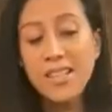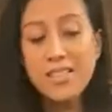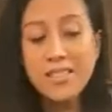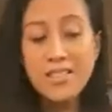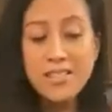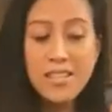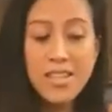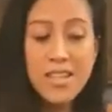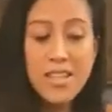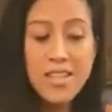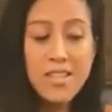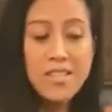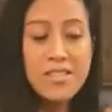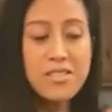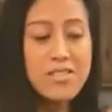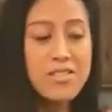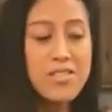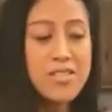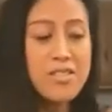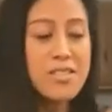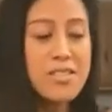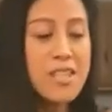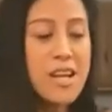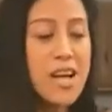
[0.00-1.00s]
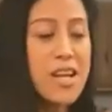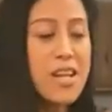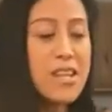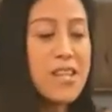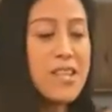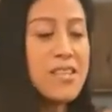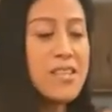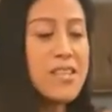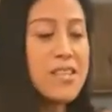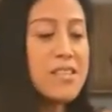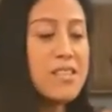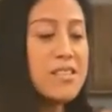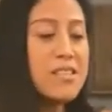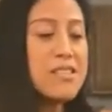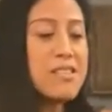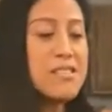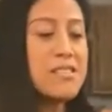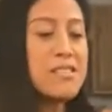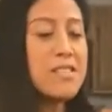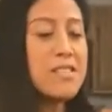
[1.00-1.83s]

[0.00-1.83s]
I decided to just add it in